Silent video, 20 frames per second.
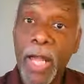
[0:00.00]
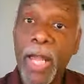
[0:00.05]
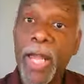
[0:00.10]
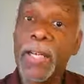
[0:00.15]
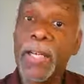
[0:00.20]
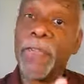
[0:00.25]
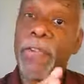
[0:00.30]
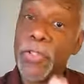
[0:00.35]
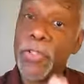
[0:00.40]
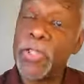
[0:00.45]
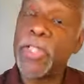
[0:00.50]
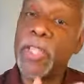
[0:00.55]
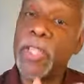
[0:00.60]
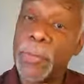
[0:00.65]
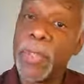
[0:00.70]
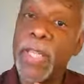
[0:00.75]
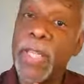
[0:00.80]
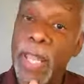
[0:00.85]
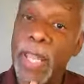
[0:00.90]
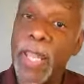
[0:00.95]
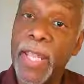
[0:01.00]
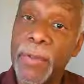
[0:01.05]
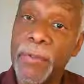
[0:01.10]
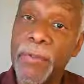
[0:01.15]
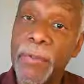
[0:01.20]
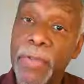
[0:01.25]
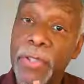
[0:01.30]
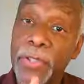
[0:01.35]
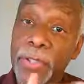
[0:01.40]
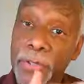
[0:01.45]
and eventually this
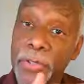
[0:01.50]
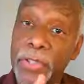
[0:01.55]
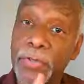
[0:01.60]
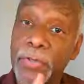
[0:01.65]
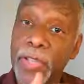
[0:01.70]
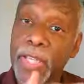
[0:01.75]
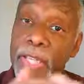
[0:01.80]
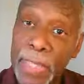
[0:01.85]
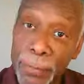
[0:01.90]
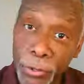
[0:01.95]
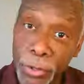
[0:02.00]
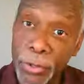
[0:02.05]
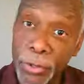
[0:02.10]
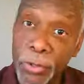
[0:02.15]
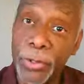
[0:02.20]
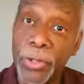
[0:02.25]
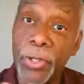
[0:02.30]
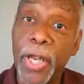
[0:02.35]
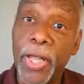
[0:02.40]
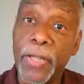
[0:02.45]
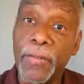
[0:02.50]
became the children of Heber,